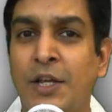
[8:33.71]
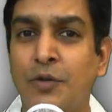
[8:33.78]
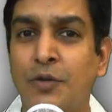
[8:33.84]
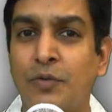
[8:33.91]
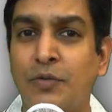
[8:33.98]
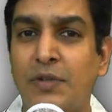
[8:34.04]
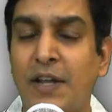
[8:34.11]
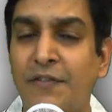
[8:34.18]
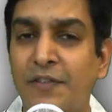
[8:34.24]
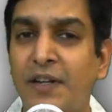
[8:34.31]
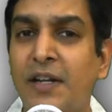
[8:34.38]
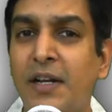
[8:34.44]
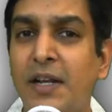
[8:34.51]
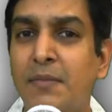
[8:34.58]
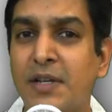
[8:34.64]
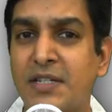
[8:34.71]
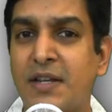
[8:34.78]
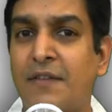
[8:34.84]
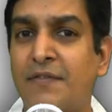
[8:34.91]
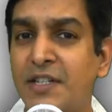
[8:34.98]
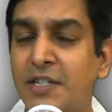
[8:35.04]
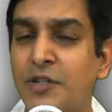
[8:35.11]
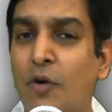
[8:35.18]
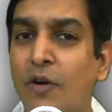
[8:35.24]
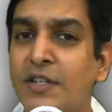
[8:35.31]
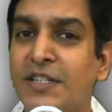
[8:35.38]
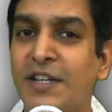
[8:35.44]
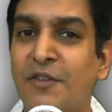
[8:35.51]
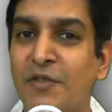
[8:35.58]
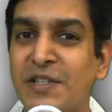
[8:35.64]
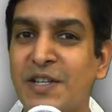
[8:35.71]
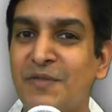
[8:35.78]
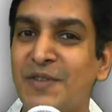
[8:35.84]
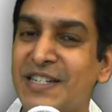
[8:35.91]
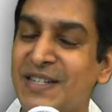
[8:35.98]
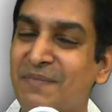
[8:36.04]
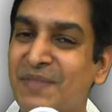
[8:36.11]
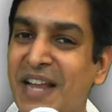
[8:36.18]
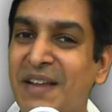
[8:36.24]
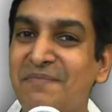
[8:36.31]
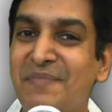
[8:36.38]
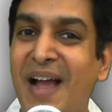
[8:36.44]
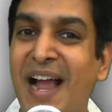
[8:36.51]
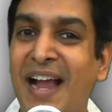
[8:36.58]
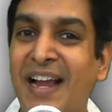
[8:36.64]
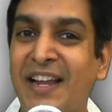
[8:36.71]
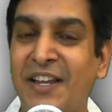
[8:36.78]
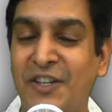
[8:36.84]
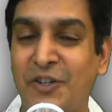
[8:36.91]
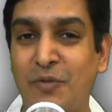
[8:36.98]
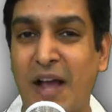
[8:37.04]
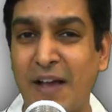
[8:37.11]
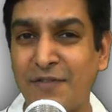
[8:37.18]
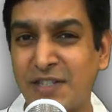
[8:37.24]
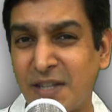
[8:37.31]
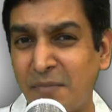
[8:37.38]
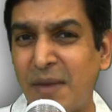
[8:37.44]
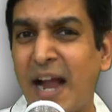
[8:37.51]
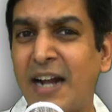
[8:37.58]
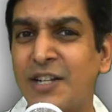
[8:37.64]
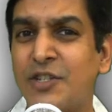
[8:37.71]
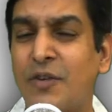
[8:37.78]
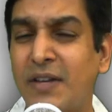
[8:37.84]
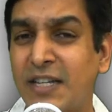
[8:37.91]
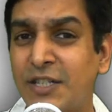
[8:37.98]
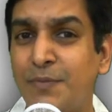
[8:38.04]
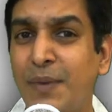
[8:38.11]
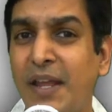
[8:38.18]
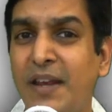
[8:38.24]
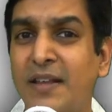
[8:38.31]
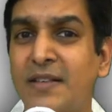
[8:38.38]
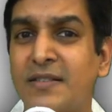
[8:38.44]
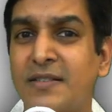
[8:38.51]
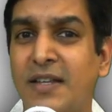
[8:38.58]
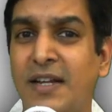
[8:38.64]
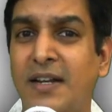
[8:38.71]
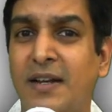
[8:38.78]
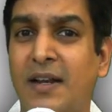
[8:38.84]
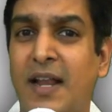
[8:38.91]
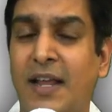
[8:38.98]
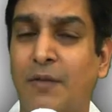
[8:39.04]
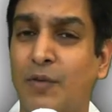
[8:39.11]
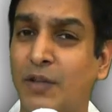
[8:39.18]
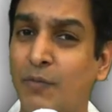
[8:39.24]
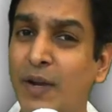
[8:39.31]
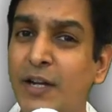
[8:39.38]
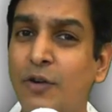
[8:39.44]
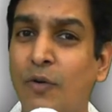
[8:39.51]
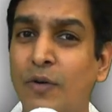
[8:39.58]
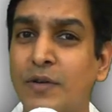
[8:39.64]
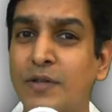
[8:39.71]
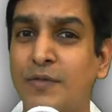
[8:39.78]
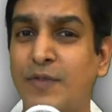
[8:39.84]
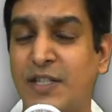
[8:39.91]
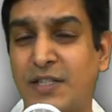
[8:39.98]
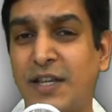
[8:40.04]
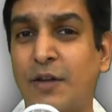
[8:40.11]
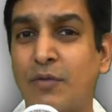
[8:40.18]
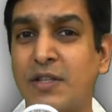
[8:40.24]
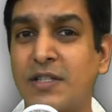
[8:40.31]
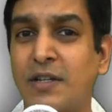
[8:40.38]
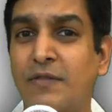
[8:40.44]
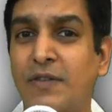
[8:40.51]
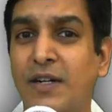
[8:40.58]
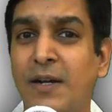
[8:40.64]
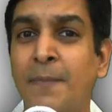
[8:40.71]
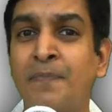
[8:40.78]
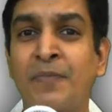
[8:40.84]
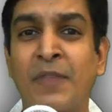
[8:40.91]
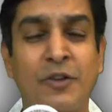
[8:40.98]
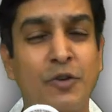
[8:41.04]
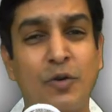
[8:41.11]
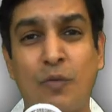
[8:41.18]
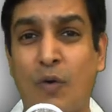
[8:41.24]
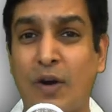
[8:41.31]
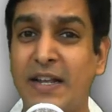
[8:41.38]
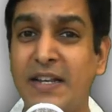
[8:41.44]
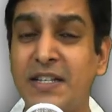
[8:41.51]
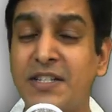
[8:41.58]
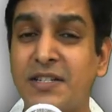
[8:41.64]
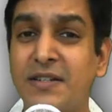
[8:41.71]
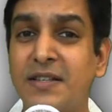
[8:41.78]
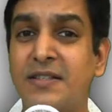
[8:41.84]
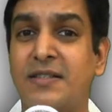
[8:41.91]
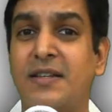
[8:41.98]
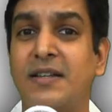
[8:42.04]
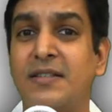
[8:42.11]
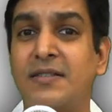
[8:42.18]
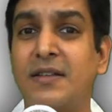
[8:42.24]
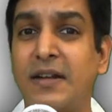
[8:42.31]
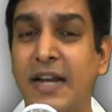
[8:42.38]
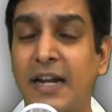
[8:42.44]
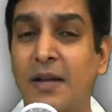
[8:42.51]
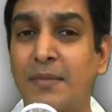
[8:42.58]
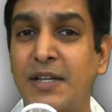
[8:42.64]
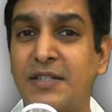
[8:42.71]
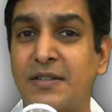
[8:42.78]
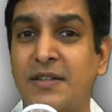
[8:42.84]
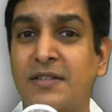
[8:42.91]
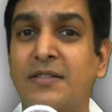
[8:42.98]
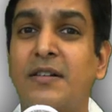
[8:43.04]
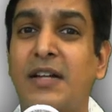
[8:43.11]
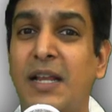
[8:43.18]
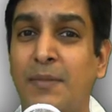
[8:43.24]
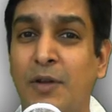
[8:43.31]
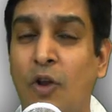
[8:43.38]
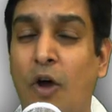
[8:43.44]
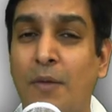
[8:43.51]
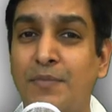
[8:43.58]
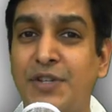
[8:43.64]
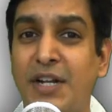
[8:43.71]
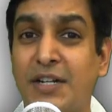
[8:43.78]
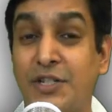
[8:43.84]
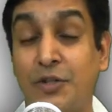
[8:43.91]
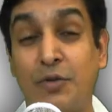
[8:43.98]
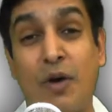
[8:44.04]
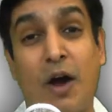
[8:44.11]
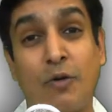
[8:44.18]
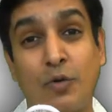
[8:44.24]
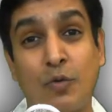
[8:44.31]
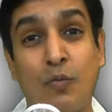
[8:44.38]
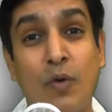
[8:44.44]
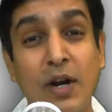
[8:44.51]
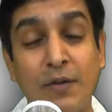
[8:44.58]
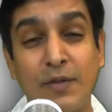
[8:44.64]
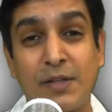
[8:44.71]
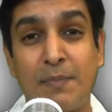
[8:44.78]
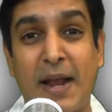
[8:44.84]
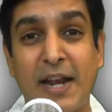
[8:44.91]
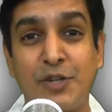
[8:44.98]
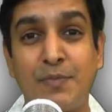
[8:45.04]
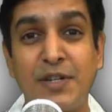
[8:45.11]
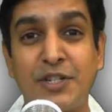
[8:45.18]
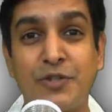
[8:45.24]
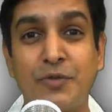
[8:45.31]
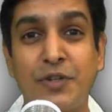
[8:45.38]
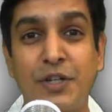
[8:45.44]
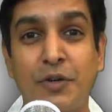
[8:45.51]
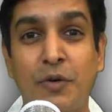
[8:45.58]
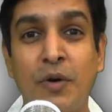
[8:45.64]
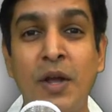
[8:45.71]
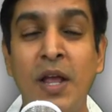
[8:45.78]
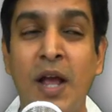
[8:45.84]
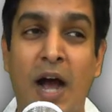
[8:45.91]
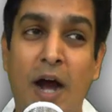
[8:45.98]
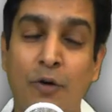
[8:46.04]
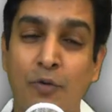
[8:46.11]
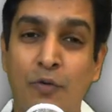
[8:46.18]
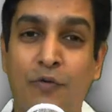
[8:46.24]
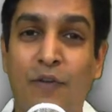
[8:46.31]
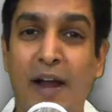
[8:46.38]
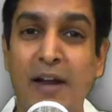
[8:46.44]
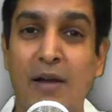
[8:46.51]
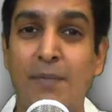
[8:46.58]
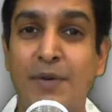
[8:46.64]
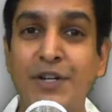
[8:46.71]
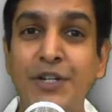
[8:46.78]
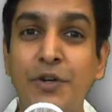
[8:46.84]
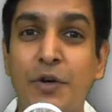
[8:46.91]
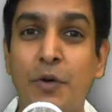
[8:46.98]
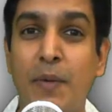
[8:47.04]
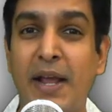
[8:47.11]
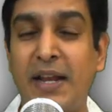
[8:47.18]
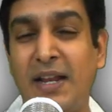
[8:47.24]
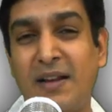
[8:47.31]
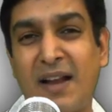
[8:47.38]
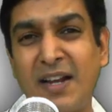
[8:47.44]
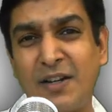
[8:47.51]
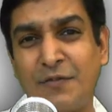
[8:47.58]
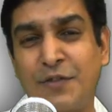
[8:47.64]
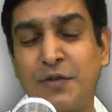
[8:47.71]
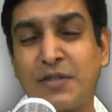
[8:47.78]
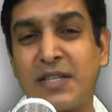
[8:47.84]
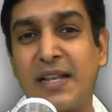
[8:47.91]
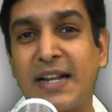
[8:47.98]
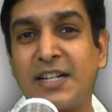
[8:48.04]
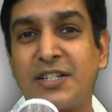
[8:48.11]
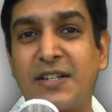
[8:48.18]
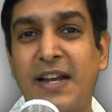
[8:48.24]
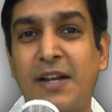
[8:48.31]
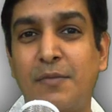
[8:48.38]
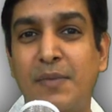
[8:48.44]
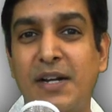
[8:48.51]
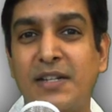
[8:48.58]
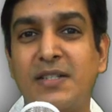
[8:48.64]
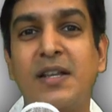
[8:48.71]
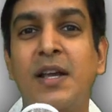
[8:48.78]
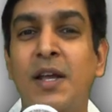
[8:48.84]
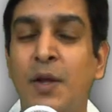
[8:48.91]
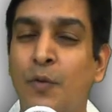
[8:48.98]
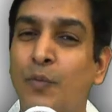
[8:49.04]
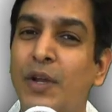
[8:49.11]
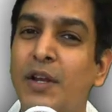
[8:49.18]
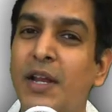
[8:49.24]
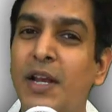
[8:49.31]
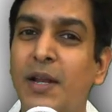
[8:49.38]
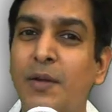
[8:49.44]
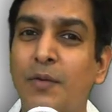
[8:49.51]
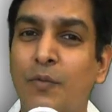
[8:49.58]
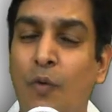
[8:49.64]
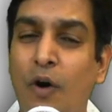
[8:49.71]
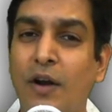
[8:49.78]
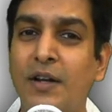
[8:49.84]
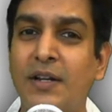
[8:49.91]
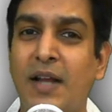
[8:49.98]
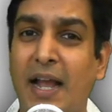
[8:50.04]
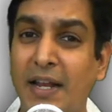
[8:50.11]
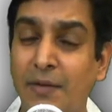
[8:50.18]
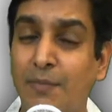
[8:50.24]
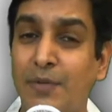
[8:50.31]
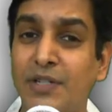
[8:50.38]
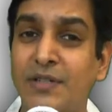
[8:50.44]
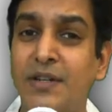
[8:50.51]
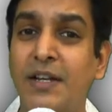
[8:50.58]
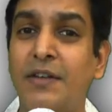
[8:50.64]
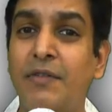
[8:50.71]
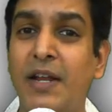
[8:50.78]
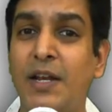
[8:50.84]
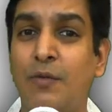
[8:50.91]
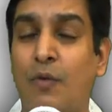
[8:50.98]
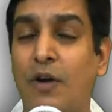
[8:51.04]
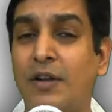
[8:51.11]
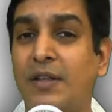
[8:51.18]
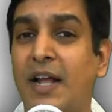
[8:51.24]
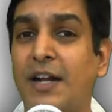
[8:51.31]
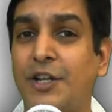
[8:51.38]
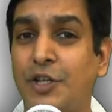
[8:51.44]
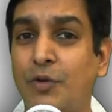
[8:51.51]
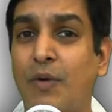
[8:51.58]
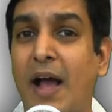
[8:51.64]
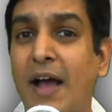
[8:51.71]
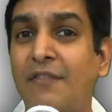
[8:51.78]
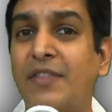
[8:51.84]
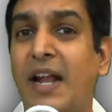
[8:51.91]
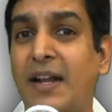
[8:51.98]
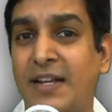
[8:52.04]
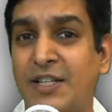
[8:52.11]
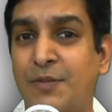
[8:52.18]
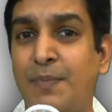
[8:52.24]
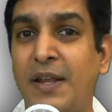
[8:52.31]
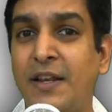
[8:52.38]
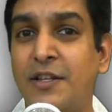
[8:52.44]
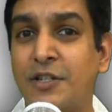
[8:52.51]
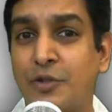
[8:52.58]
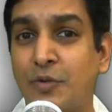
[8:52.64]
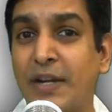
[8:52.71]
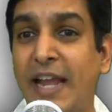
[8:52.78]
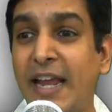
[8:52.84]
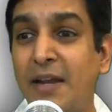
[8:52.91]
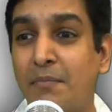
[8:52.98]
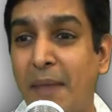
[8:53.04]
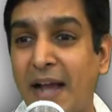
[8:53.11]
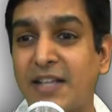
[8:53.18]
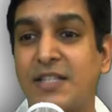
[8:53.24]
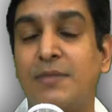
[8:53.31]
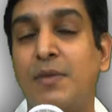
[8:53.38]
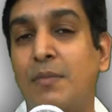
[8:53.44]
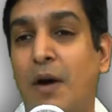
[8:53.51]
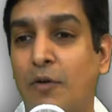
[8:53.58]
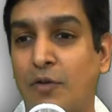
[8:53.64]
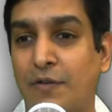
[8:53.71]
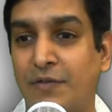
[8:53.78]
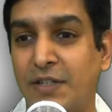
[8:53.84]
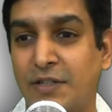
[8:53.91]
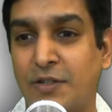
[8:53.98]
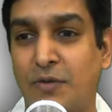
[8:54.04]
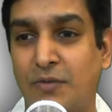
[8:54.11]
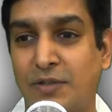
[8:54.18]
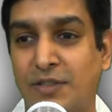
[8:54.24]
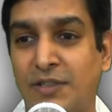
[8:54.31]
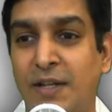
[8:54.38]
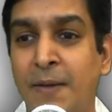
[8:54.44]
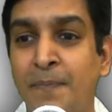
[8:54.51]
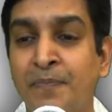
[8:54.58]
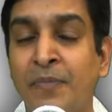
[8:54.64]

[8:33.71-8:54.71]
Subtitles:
You definitely must have installed SQL Server sometime back. You have some hands-on experience in, like, with Windows, with SQL Server. You know what an instance is, the databases, the table objects. You know how to work with Management Studio, how to fire up a new query, write a few select statements. I personally really want that you have that experience to gain maximum out of this course.